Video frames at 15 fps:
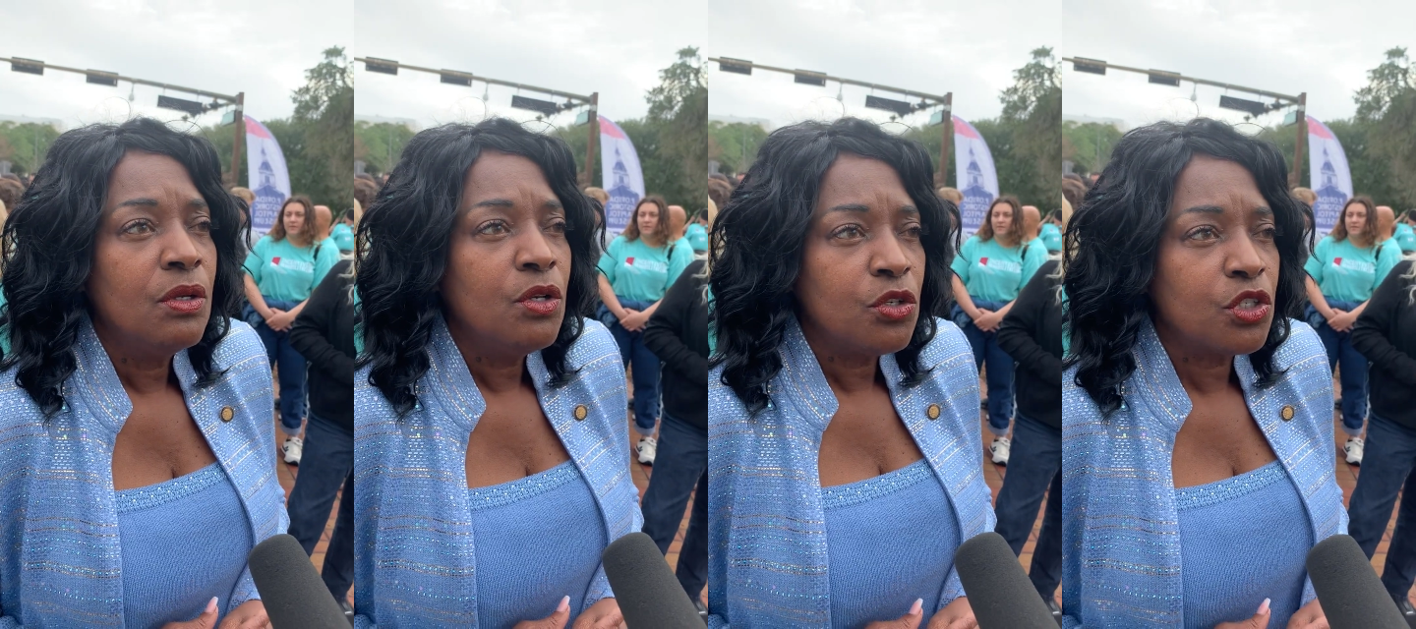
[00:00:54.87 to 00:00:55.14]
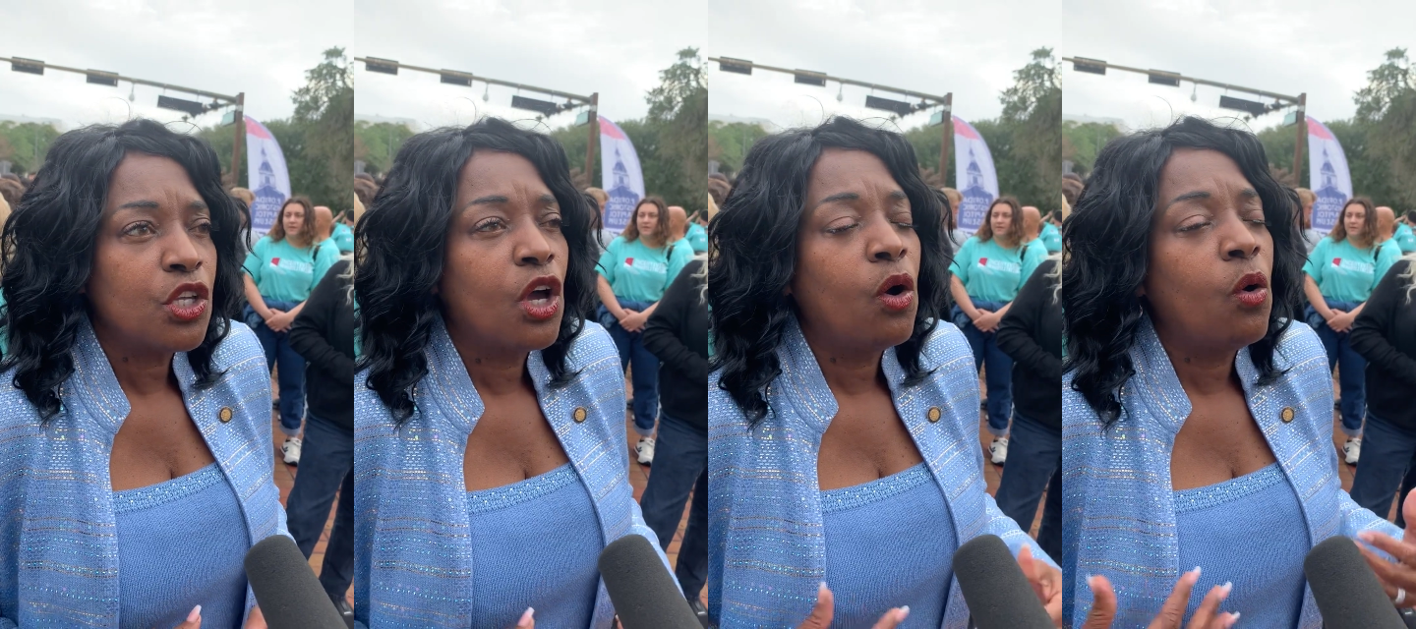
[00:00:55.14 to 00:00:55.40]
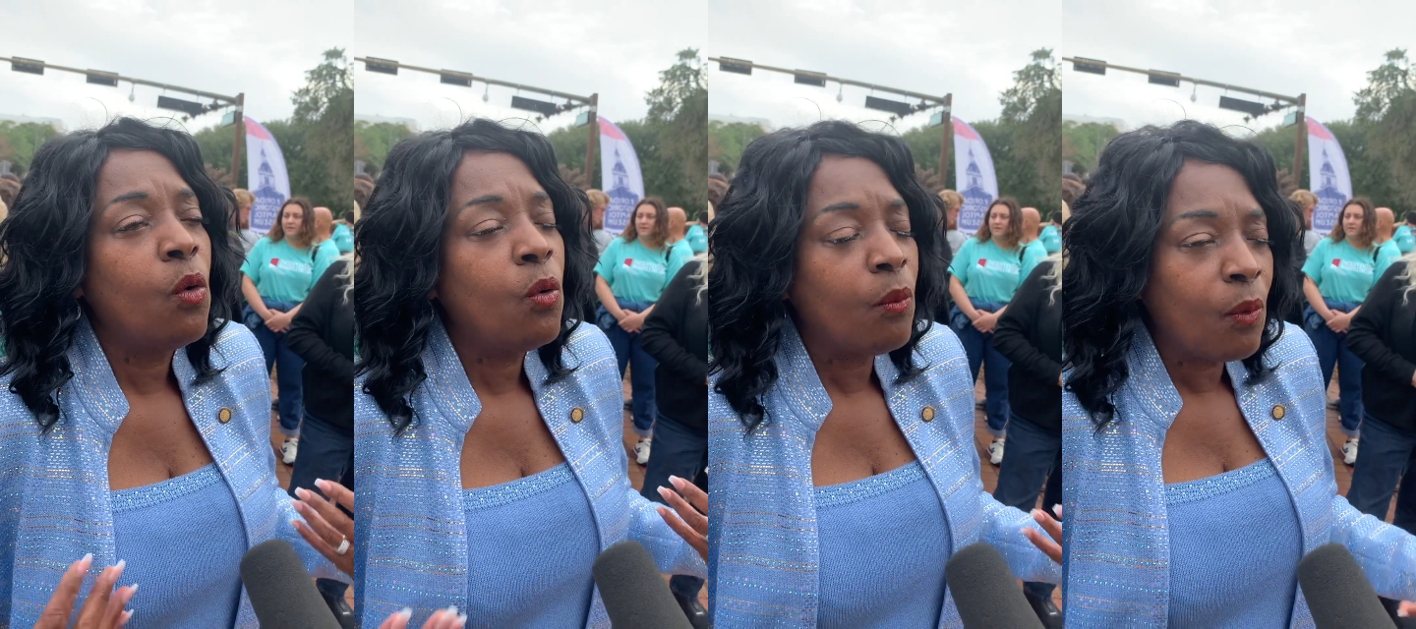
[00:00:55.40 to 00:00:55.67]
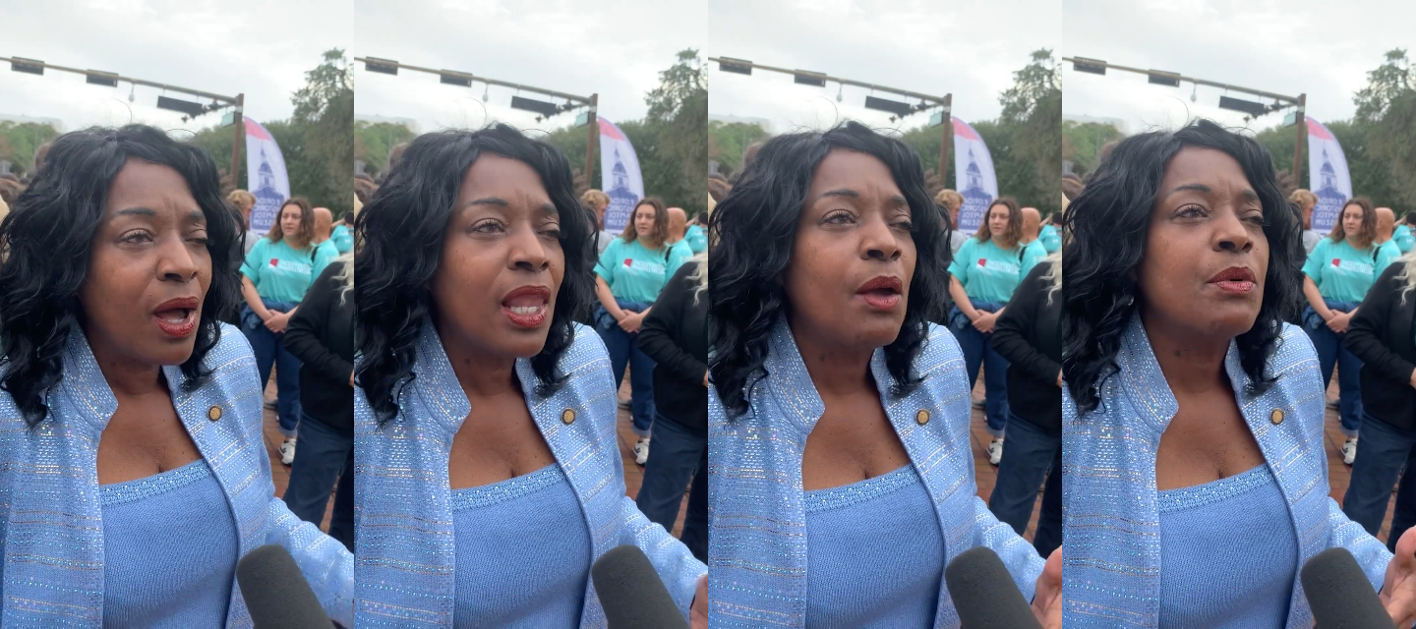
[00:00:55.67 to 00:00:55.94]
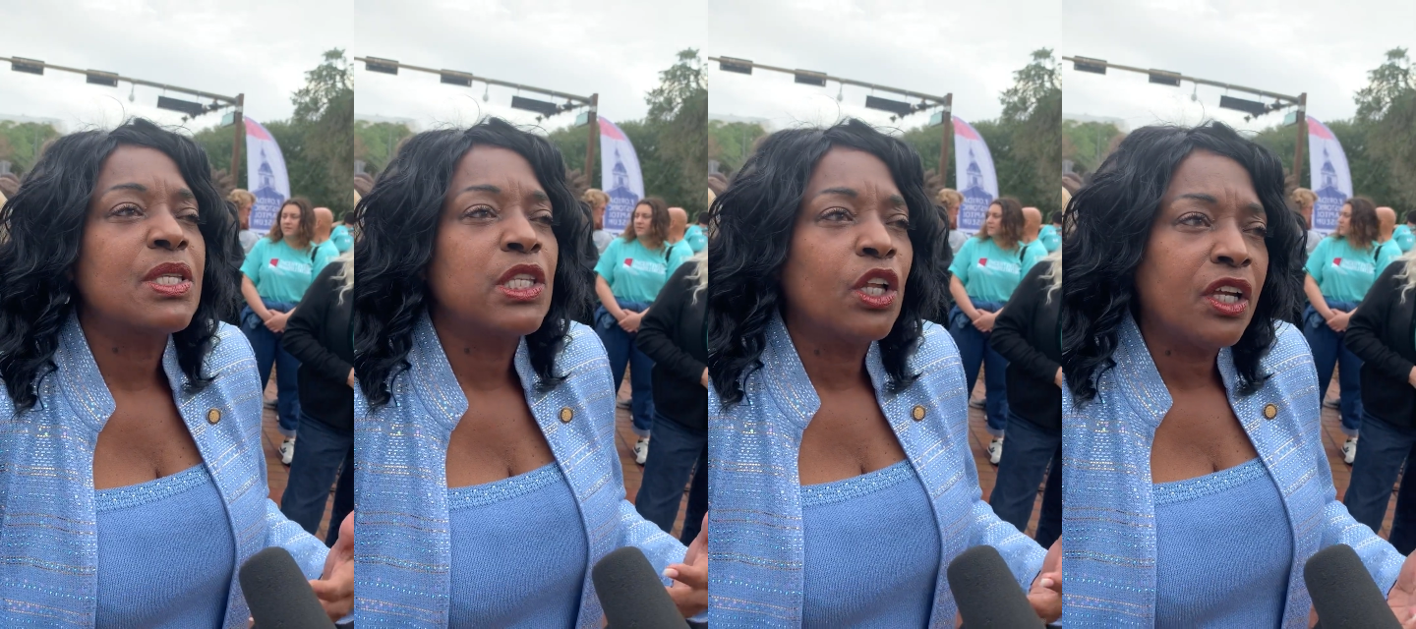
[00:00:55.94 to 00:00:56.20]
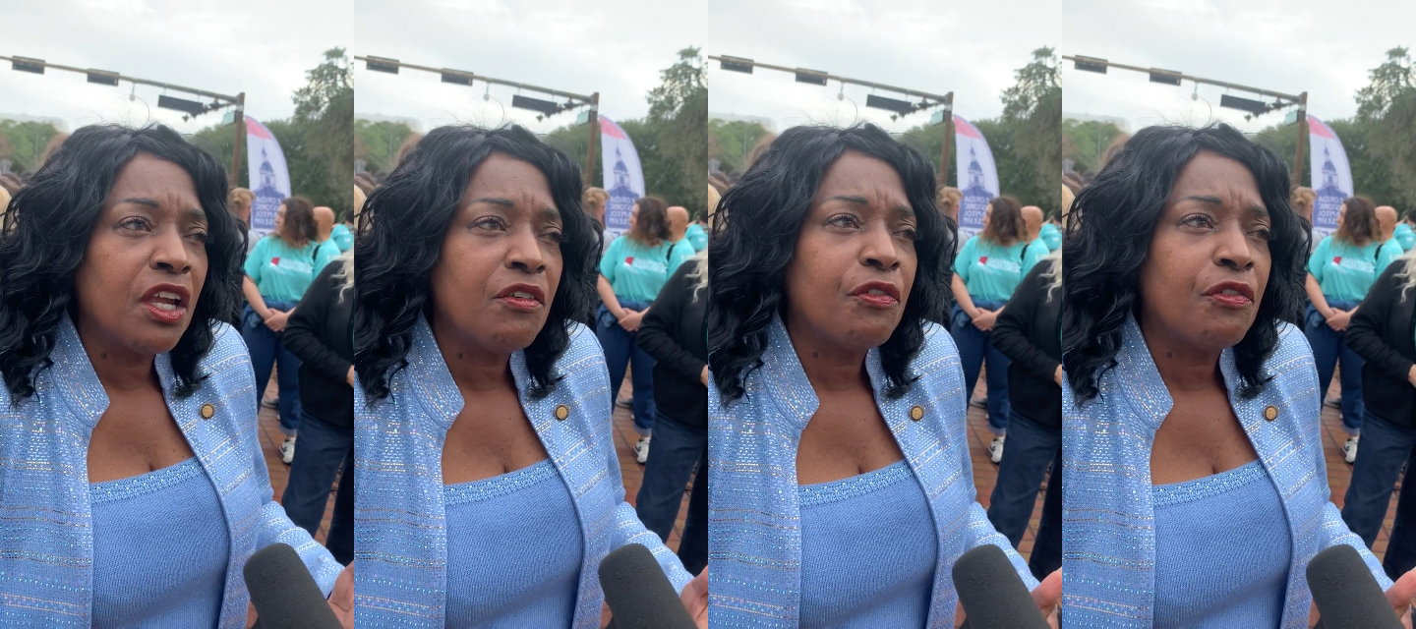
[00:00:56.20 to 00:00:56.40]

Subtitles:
So while I was looking